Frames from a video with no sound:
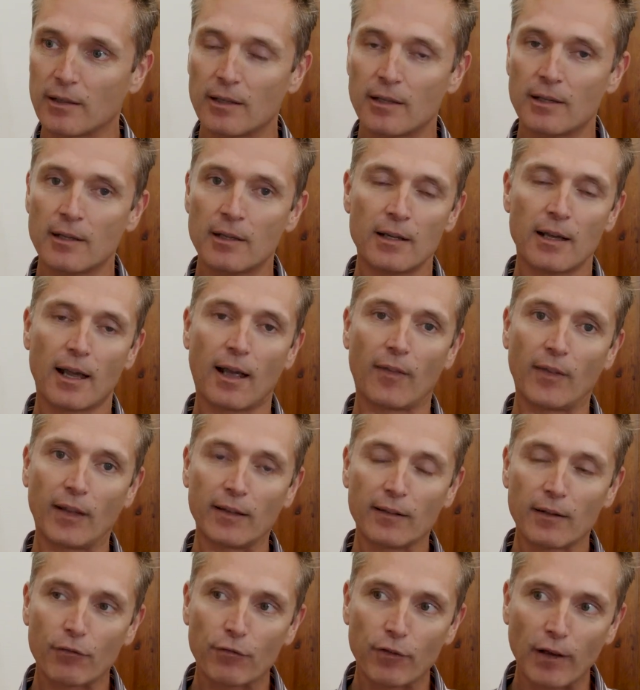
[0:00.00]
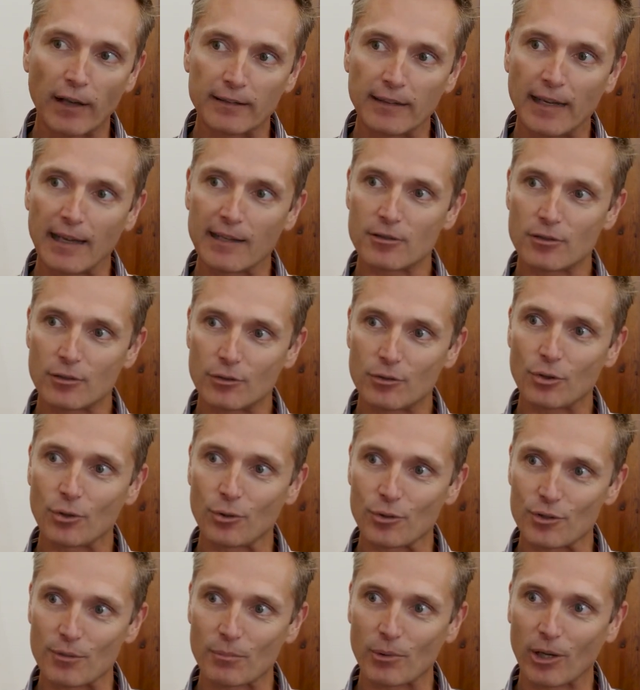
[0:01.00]
Yes, and then the floodgates to
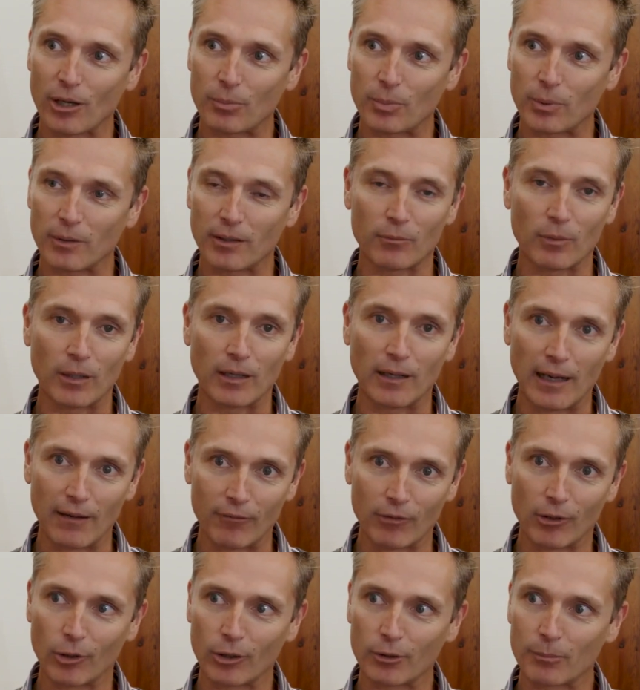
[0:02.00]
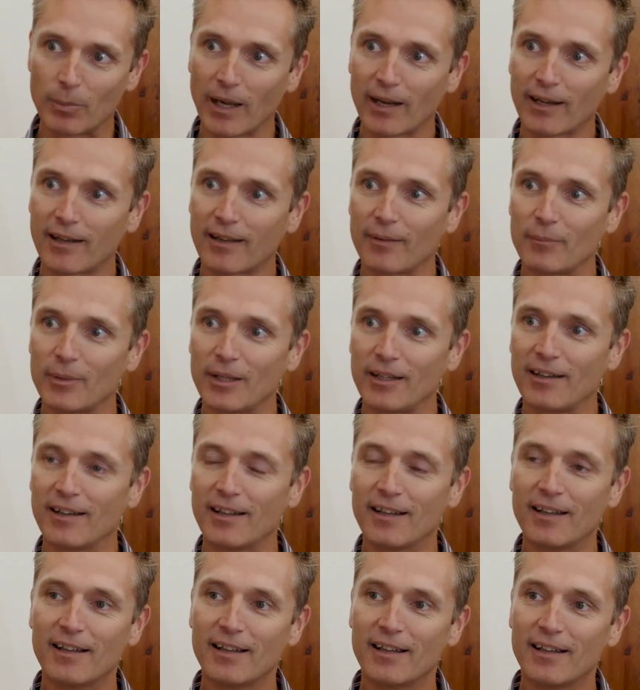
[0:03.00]
tourism open, and we never looked back. I mean,
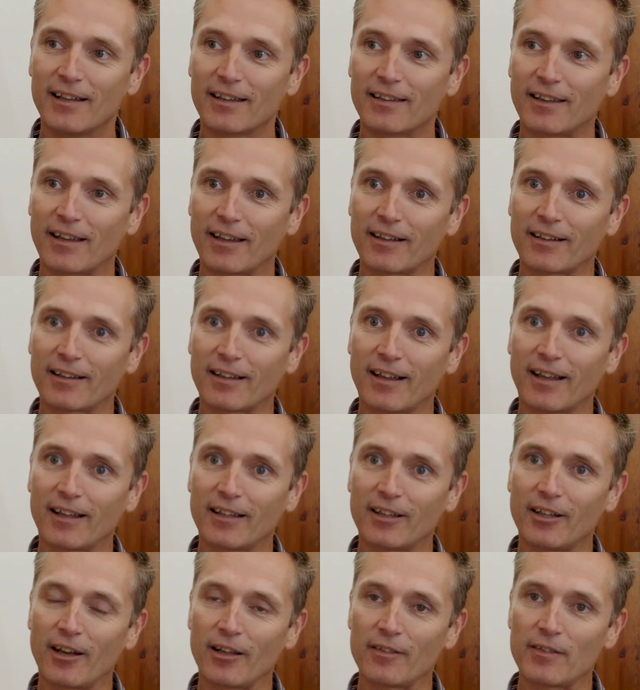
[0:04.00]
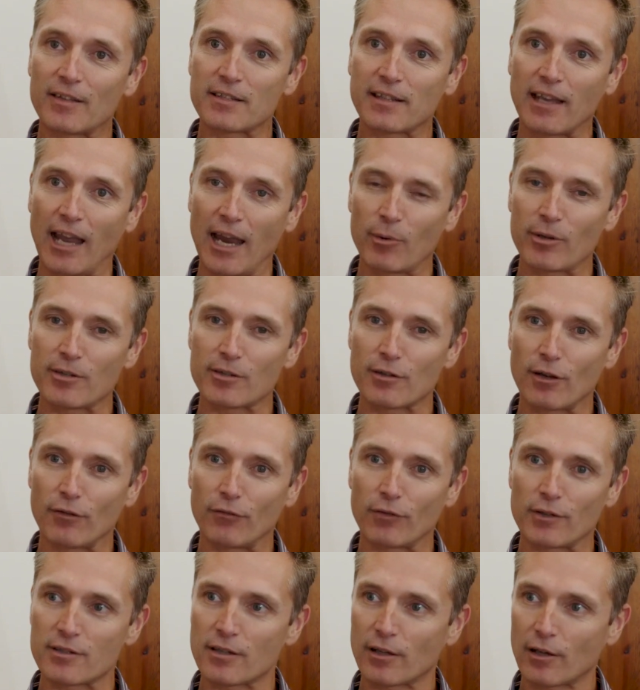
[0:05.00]
the uh, you know this game
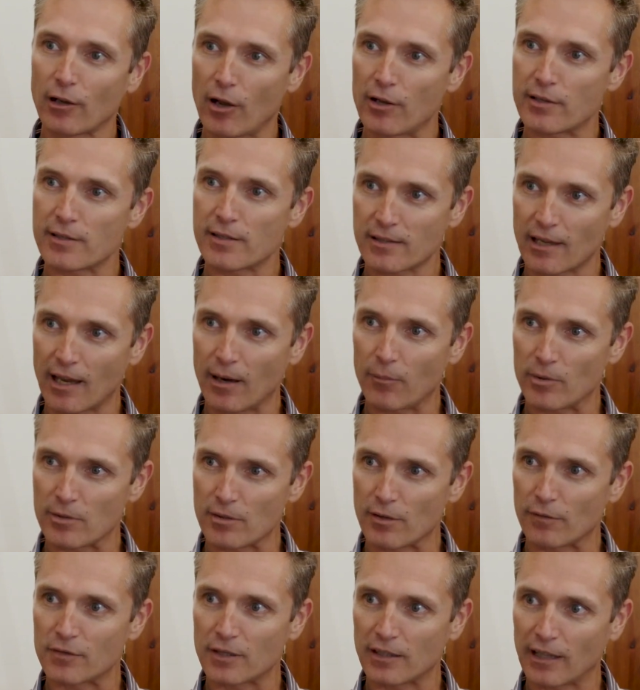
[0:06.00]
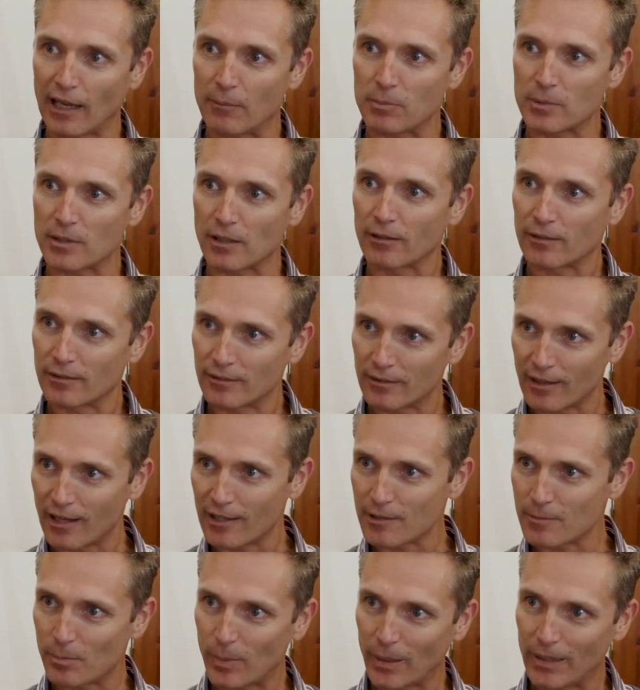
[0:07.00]
reserve was the closest game reserve to Cape Town.
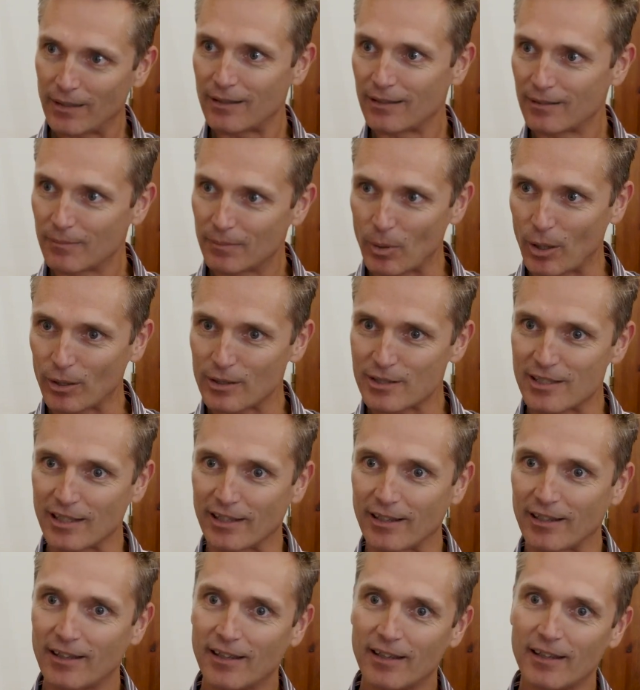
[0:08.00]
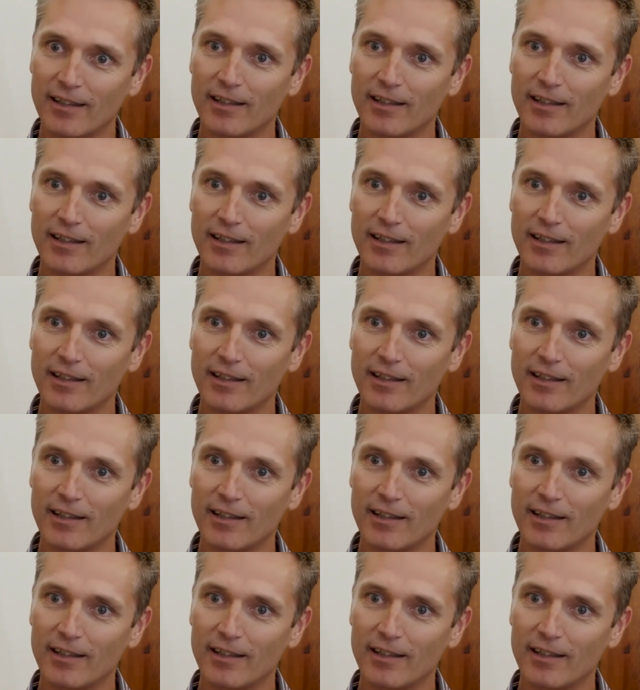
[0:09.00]
Nice big box tick.